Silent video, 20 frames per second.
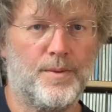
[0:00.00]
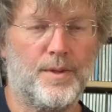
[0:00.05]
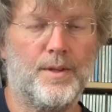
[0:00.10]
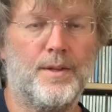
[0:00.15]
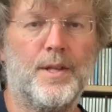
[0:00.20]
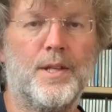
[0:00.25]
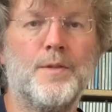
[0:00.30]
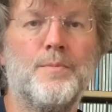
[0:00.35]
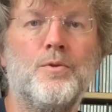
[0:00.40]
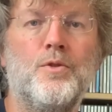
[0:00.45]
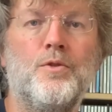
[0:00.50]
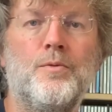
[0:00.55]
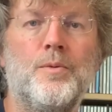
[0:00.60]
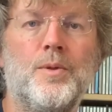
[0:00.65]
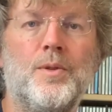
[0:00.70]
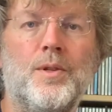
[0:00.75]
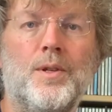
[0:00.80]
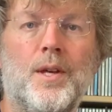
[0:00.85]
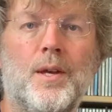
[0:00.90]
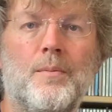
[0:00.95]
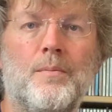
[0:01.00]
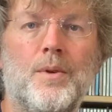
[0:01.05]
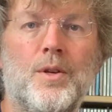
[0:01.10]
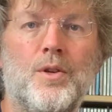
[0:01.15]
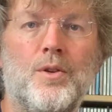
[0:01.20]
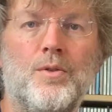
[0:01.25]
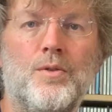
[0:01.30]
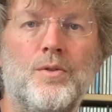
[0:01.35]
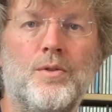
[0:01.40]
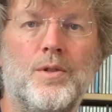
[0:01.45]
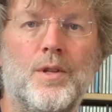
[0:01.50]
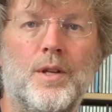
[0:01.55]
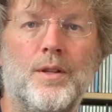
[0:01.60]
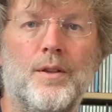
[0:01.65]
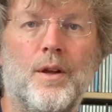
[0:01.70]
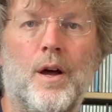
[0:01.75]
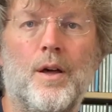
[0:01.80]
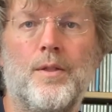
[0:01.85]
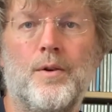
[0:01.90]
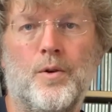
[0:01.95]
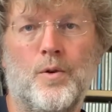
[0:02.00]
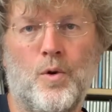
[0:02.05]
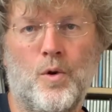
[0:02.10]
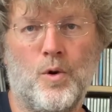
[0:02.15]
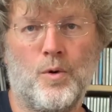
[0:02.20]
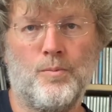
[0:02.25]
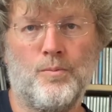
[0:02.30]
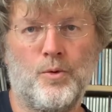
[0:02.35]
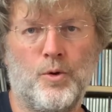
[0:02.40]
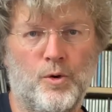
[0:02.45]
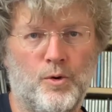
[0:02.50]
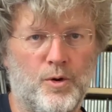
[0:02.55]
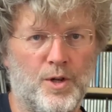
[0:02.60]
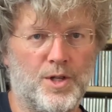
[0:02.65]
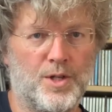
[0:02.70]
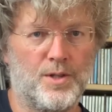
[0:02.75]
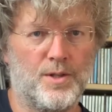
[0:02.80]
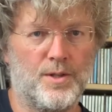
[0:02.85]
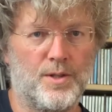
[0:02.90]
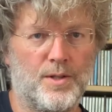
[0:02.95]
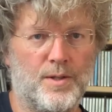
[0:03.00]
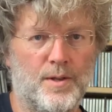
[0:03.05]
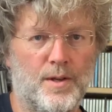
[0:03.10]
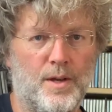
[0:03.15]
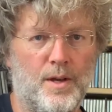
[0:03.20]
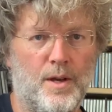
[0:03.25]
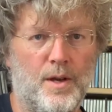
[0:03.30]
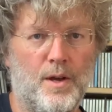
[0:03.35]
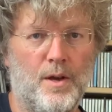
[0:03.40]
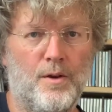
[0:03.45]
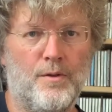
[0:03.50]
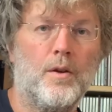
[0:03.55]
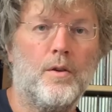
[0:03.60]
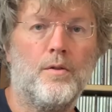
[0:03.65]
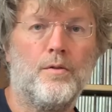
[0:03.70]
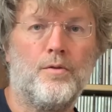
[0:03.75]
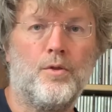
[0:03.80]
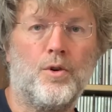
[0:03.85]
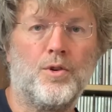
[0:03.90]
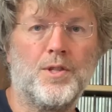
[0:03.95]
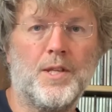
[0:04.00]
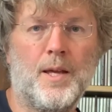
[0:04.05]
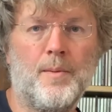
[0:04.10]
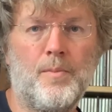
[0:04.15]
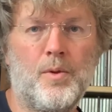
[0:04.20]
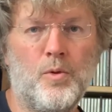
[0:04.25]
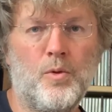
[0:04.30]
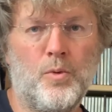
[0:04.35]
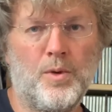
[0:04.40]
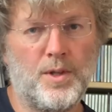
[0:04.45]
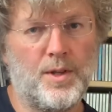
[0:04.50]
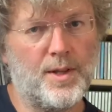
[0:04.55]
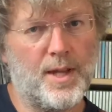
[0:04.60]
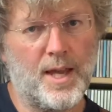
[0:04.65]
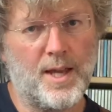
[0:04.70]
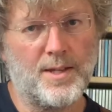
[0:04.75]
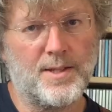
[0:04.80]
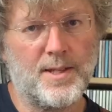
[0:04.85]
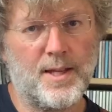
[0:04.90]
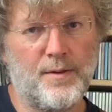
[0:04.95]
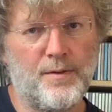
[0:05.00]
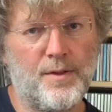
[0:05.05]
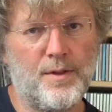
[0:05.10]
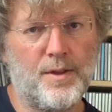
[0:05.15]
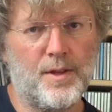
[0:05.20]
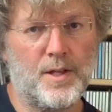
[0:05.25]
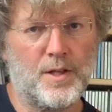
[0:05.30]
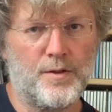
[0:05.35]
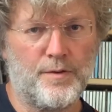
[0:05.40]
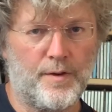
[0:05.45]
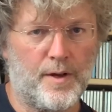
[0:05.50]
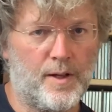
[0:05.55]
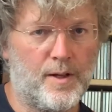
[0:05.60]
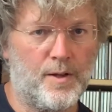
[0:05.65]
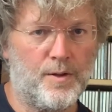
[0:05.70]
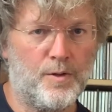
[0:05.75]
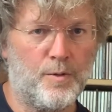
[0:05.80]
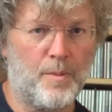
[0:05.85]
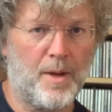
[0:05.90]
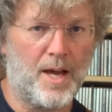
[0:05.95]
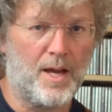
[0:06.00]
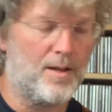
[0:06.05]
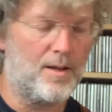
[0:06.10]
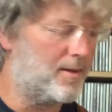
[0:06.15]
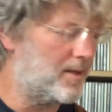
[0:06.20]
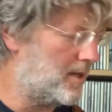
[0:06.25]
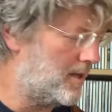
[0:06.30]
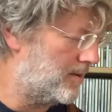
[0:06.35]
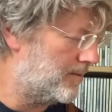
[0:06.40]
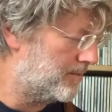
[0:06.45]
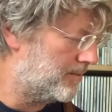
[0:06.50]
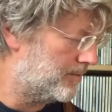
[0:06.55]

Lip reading: this movement can be used in other chord progressions. For example, when an A7 is followed by D,